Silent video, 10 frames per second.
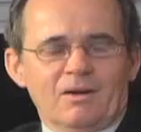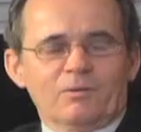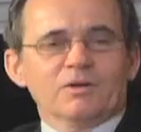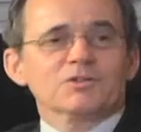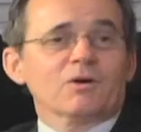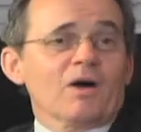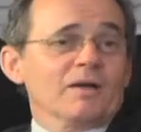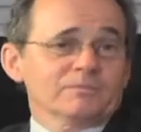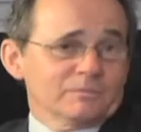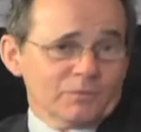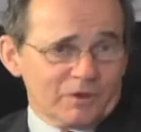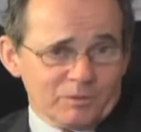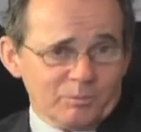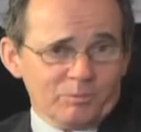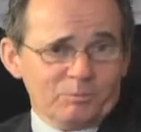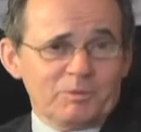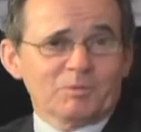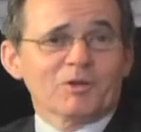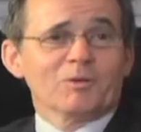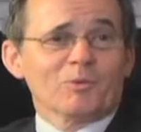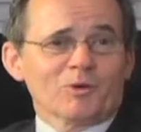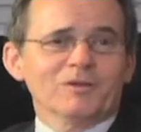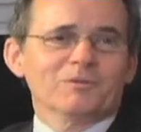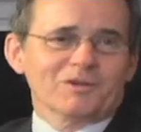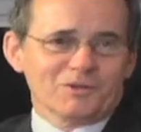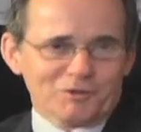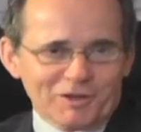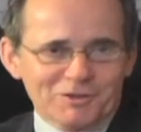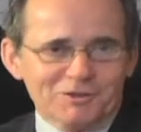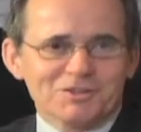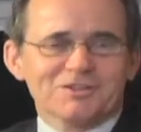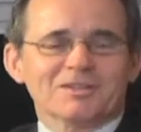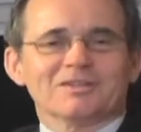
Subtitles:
Well, so one of the people on the board, one of the directors,